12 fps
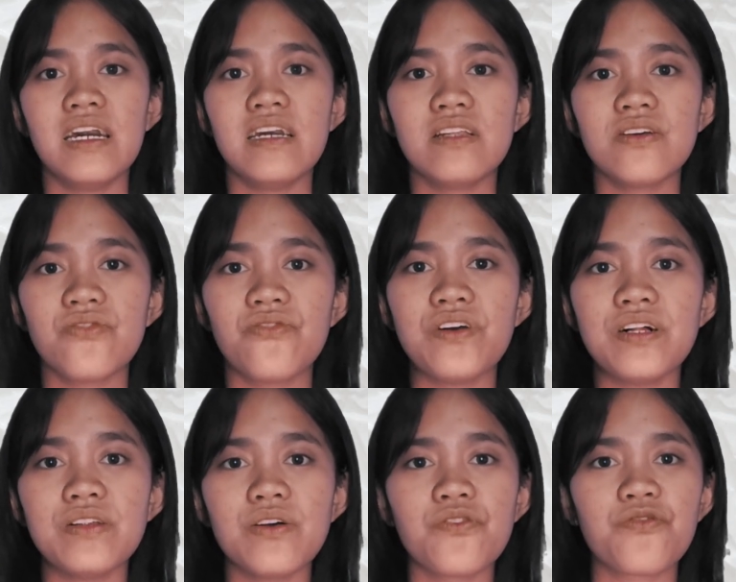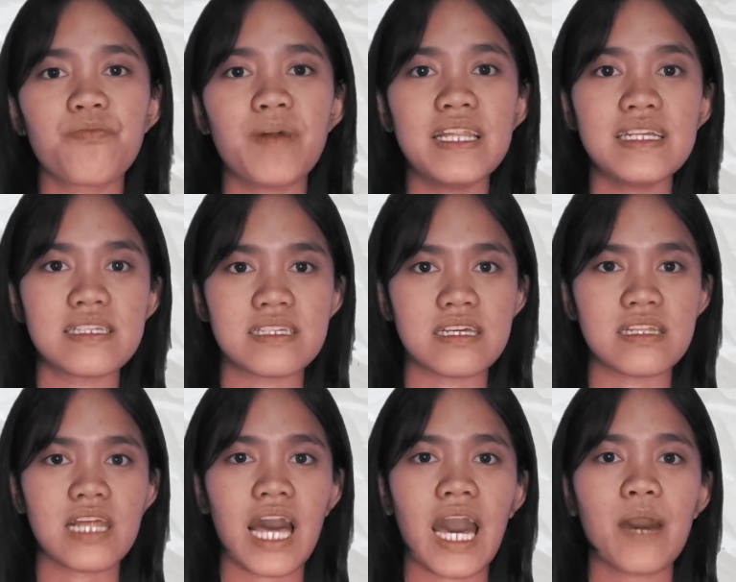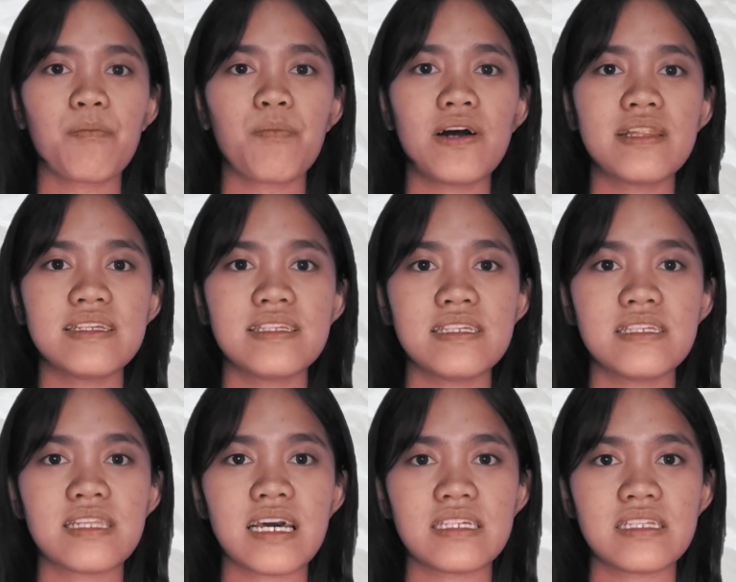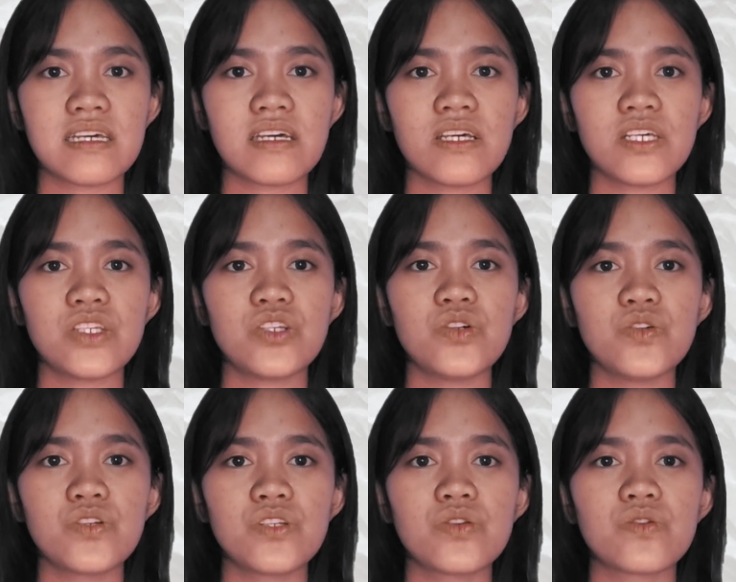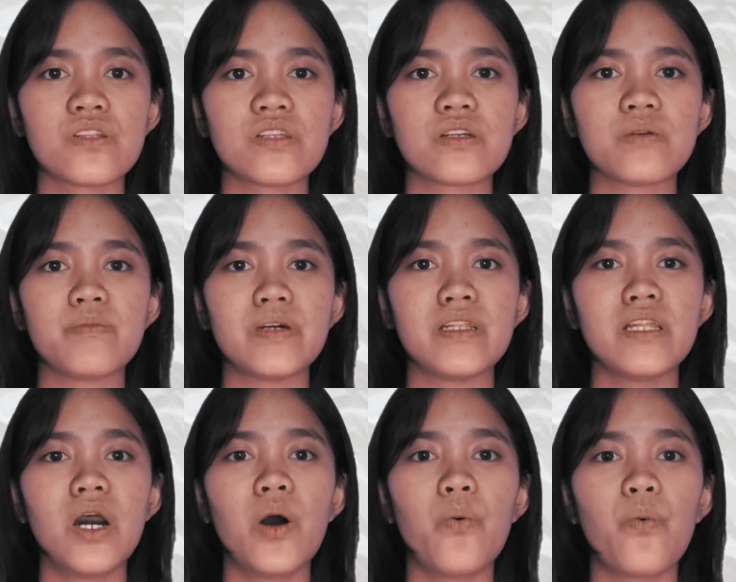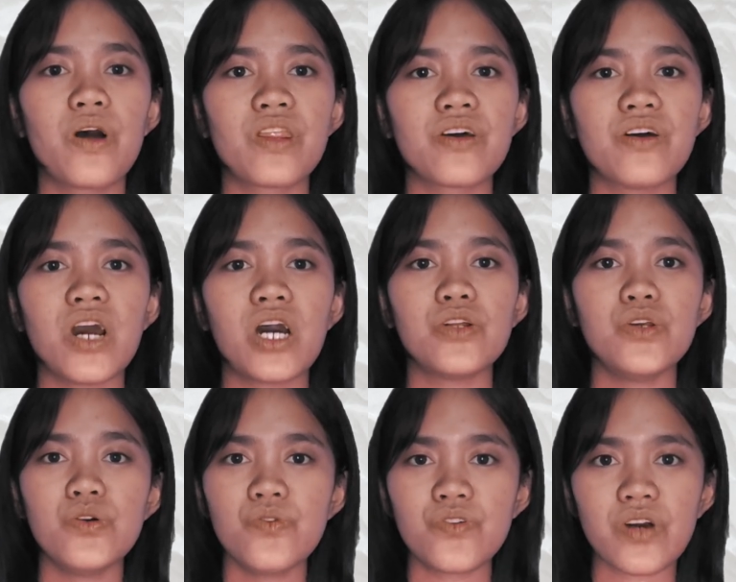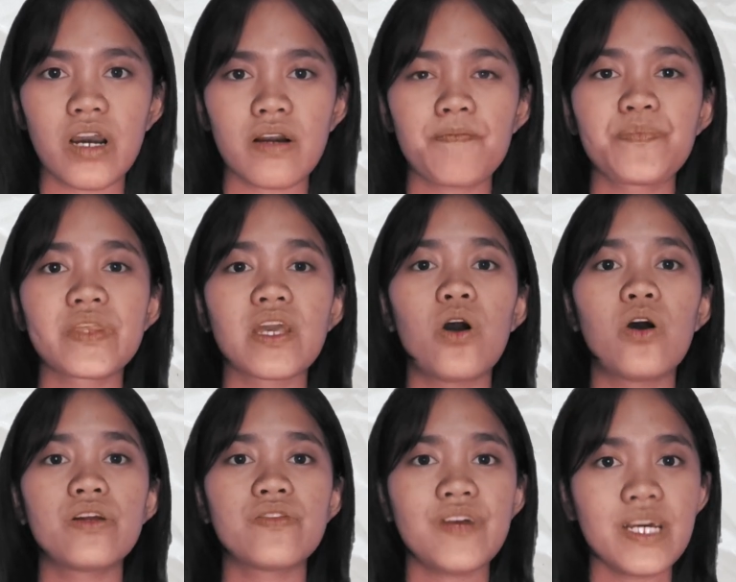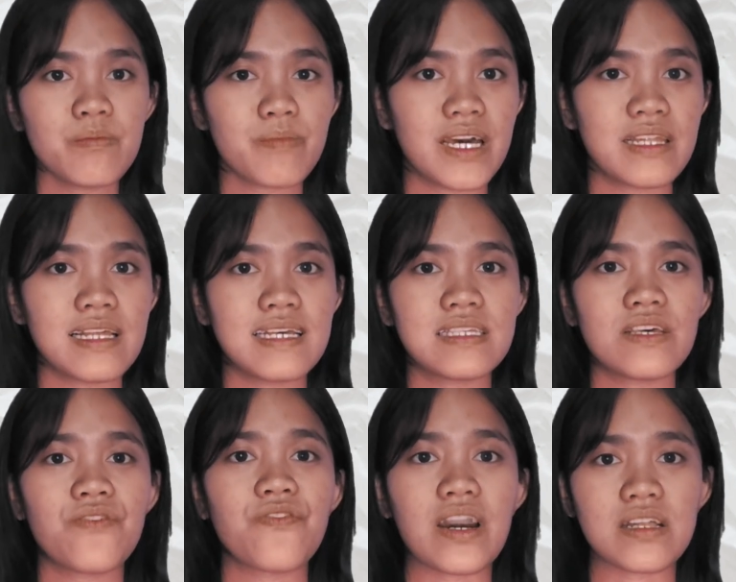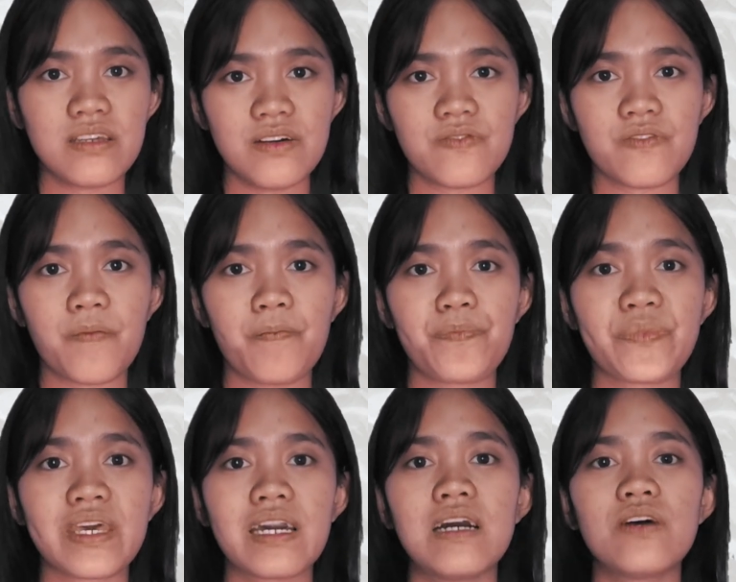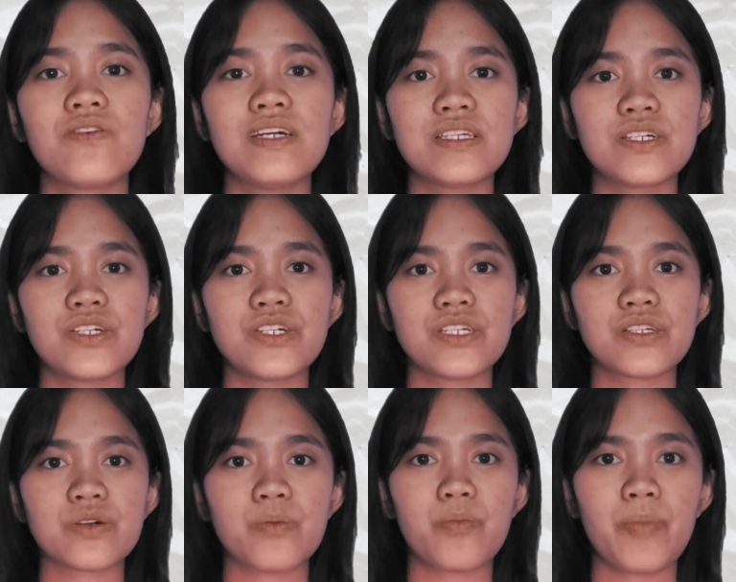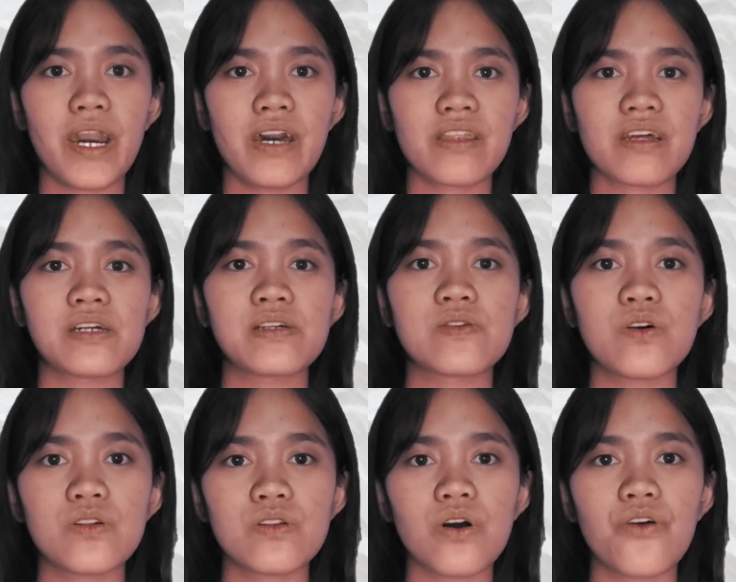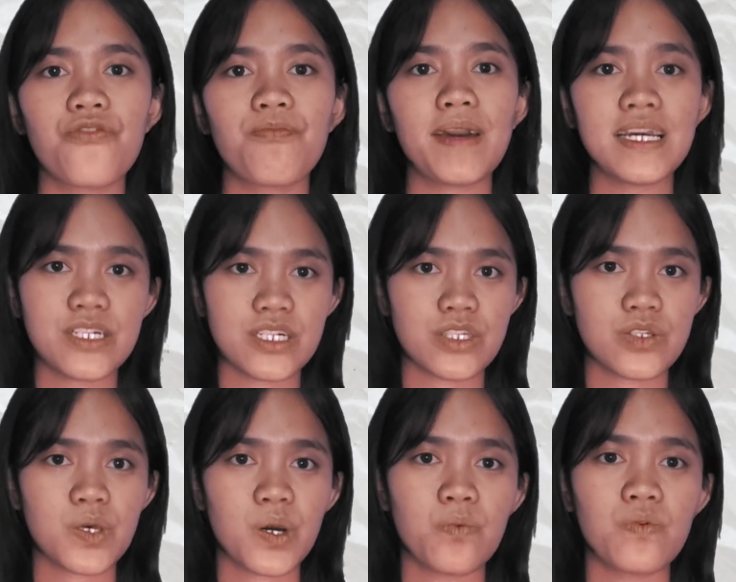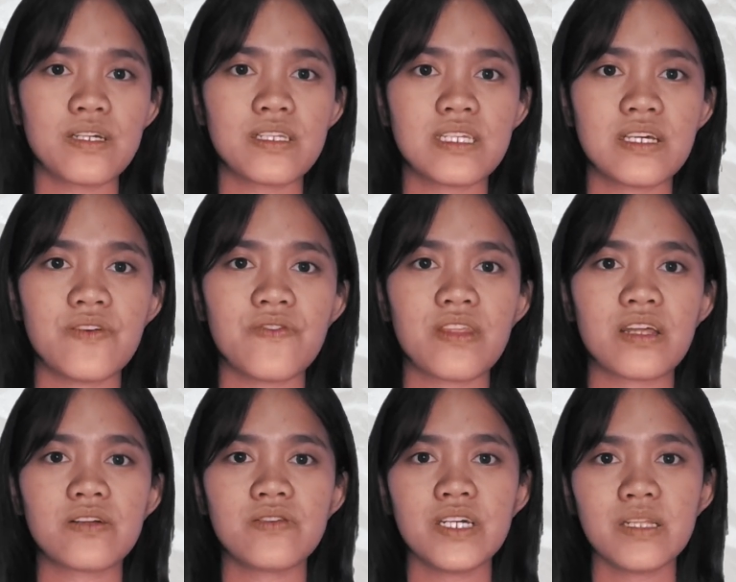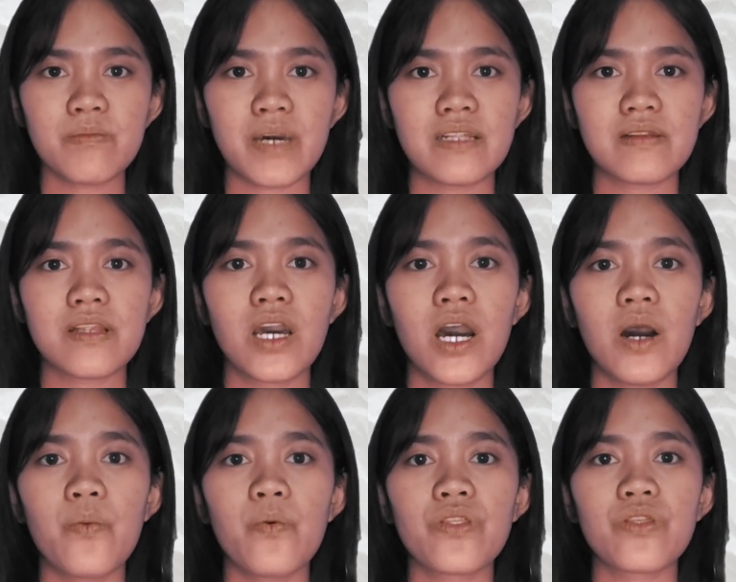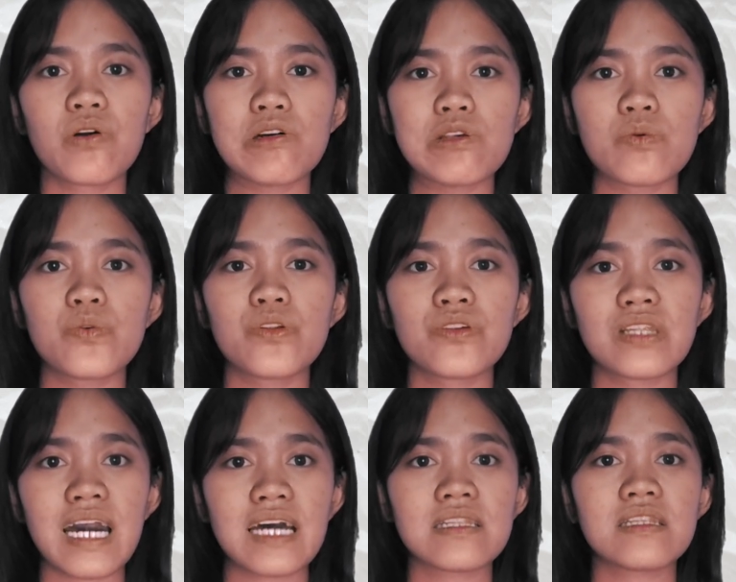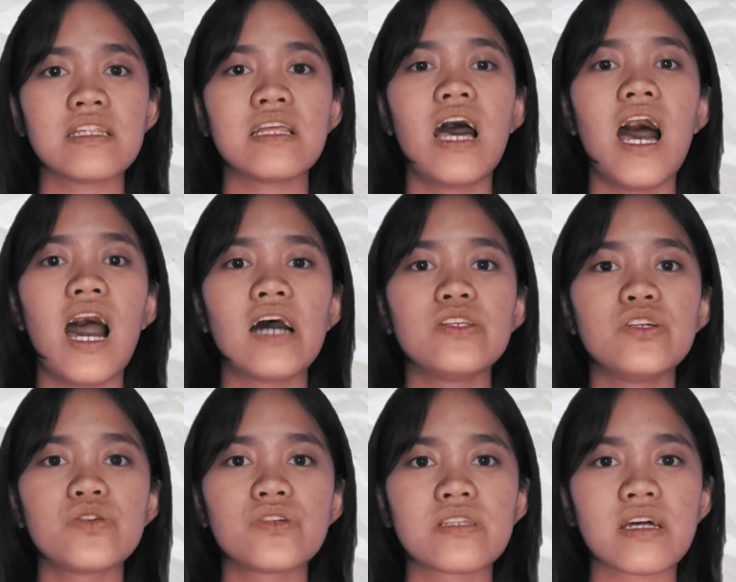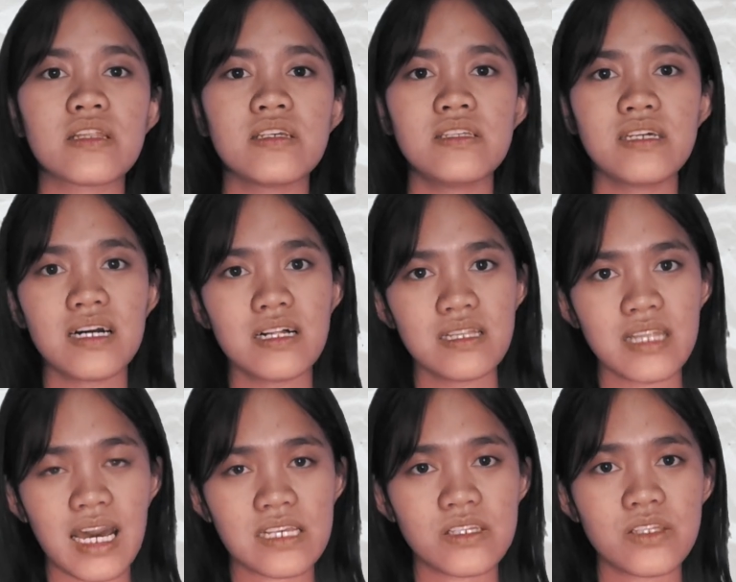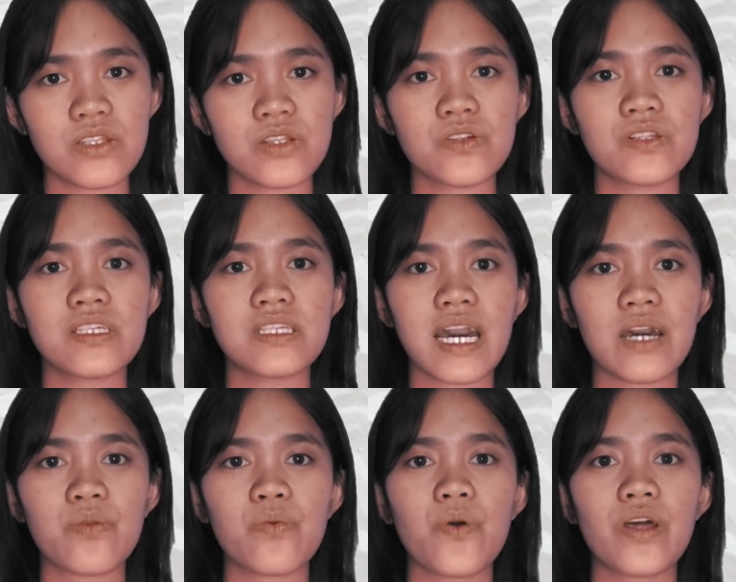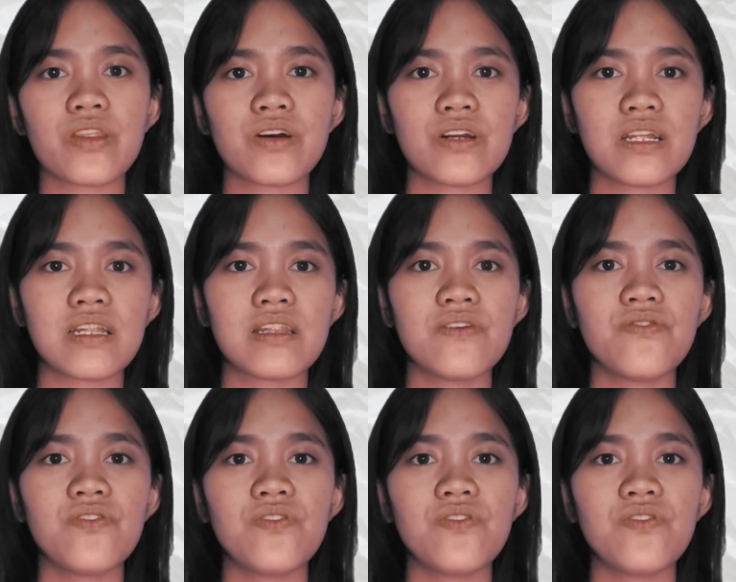In the field of medicine, hypothesis testing is used to determine whether a new drug or treatment is effective. Researchers compare the result of patients who receive the treatment with those who do not and use statistical tests to decide whether the